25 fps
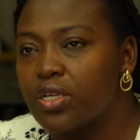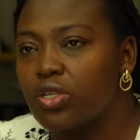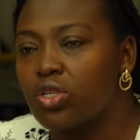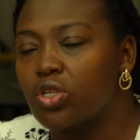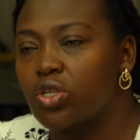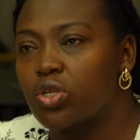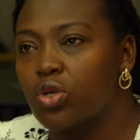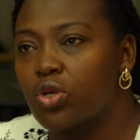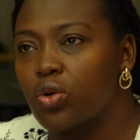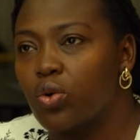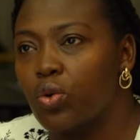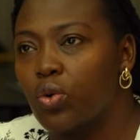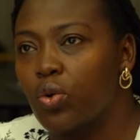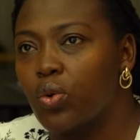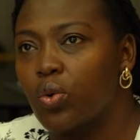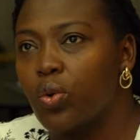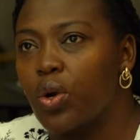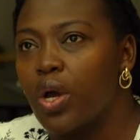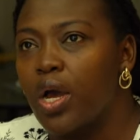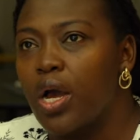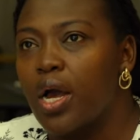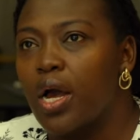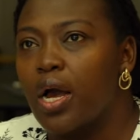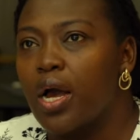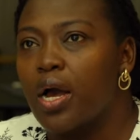So
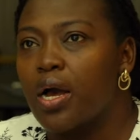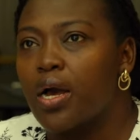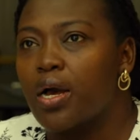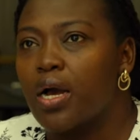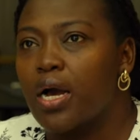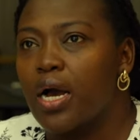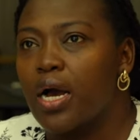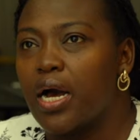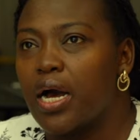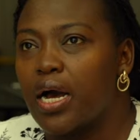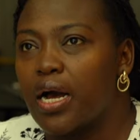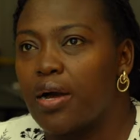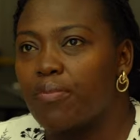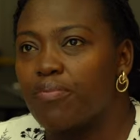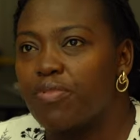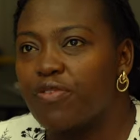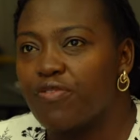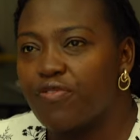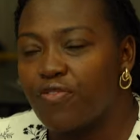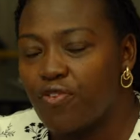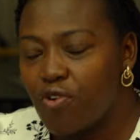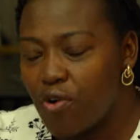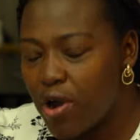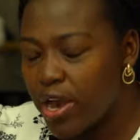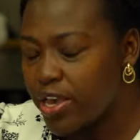
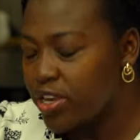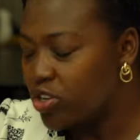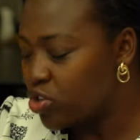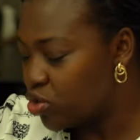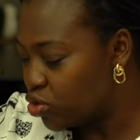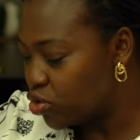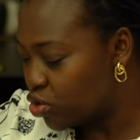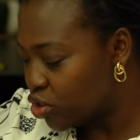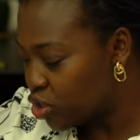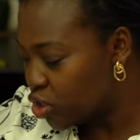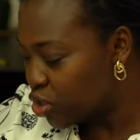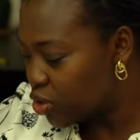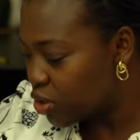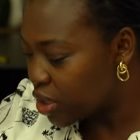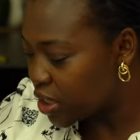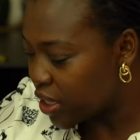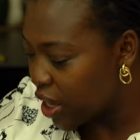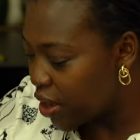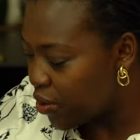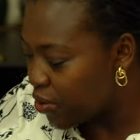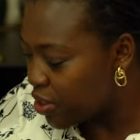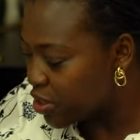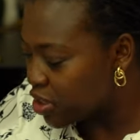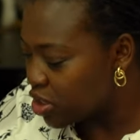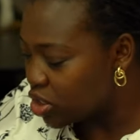before I introduce, I
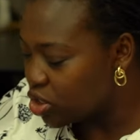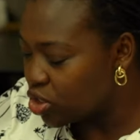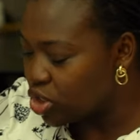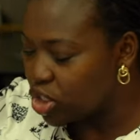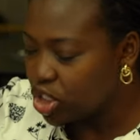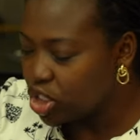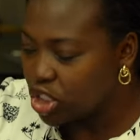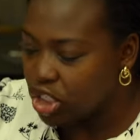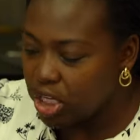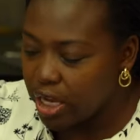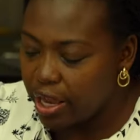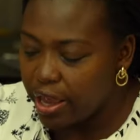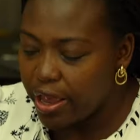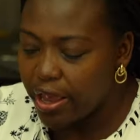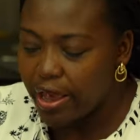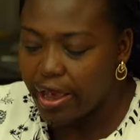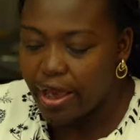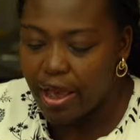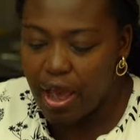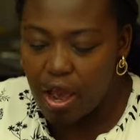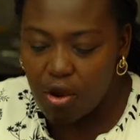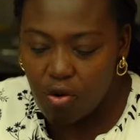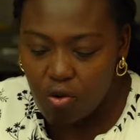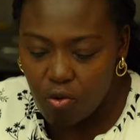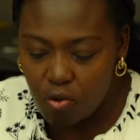wanted to share
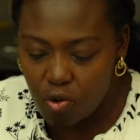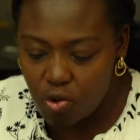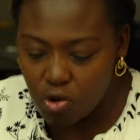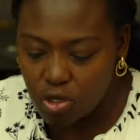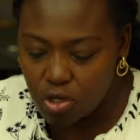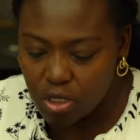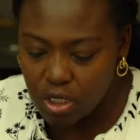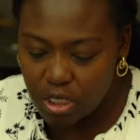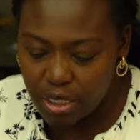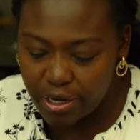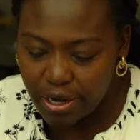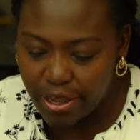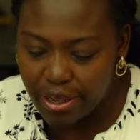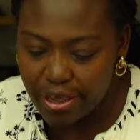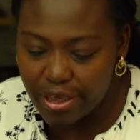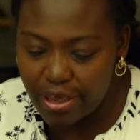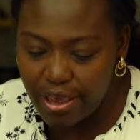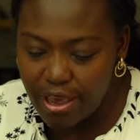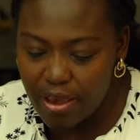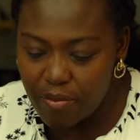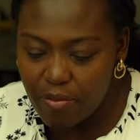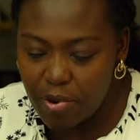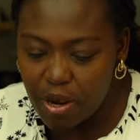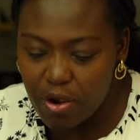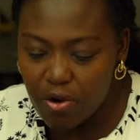a quote that I
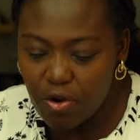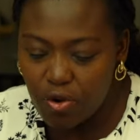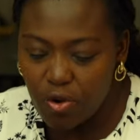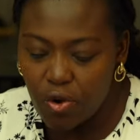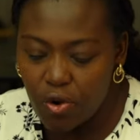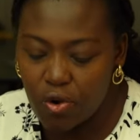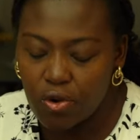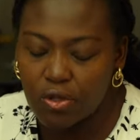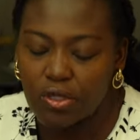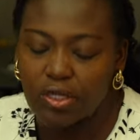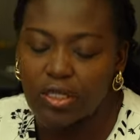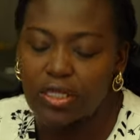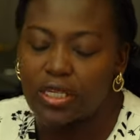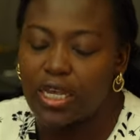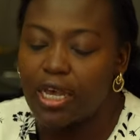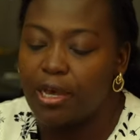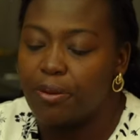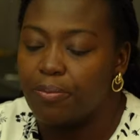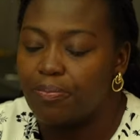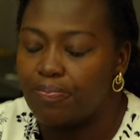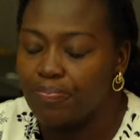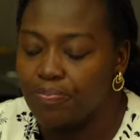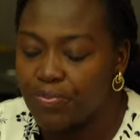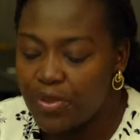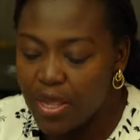came across
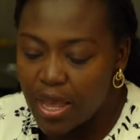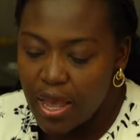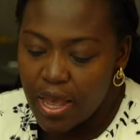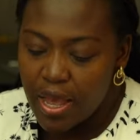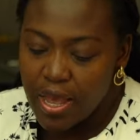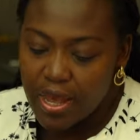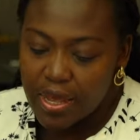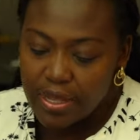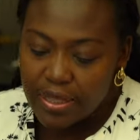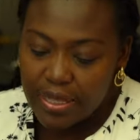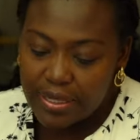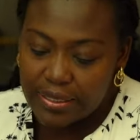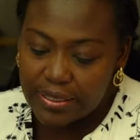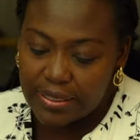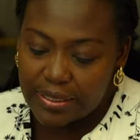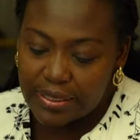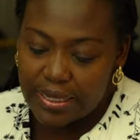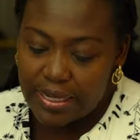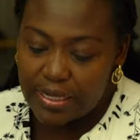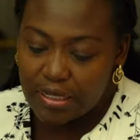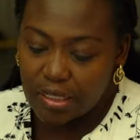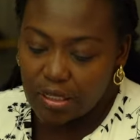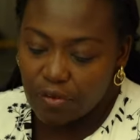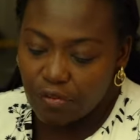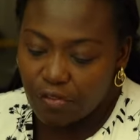that says